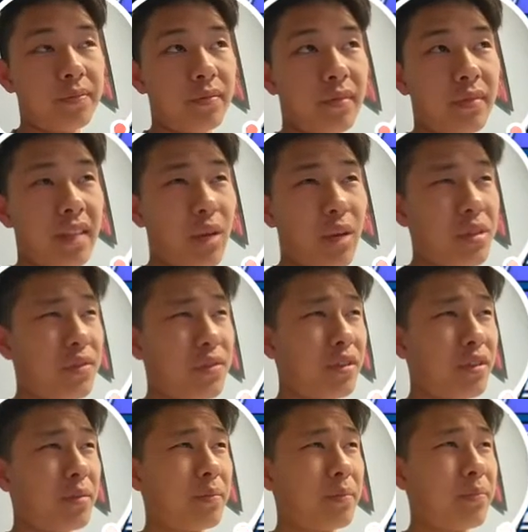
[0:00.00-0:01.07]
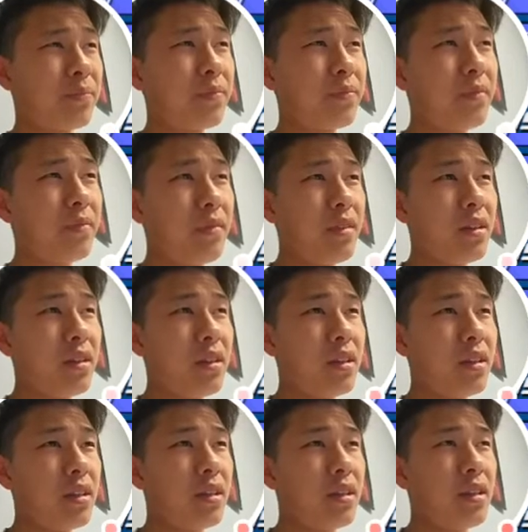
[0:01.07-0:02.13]
that was from
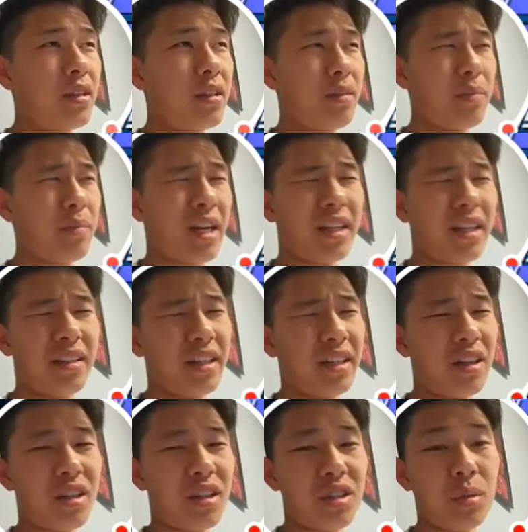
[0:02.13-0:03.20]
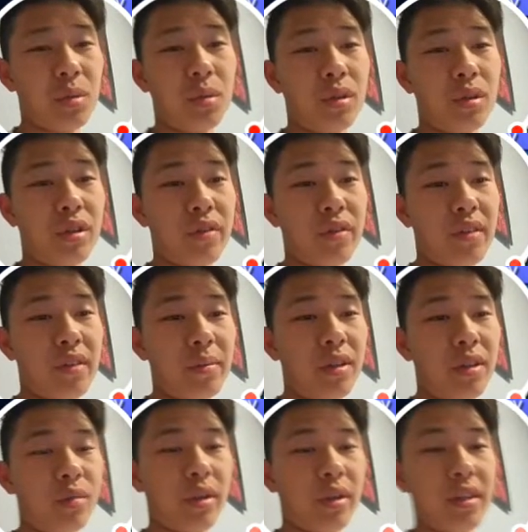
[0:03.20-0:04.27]
back in like October or November
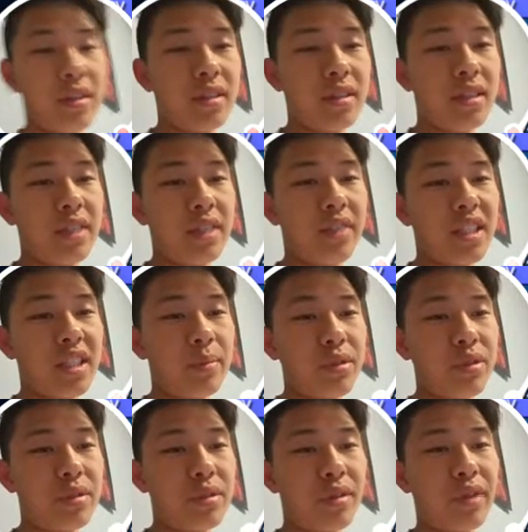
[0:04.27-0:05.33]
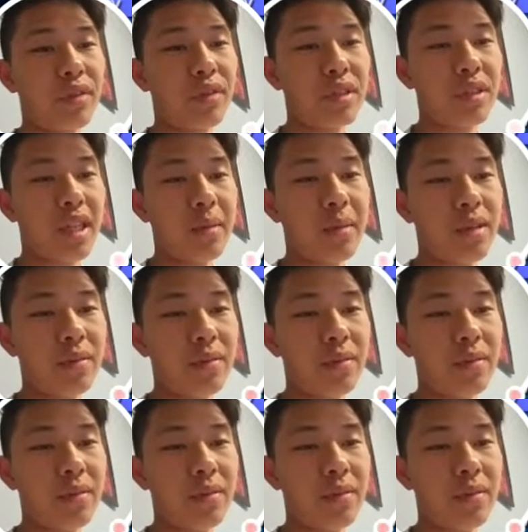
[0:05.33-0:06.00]
when Defense Boost 3 first came out.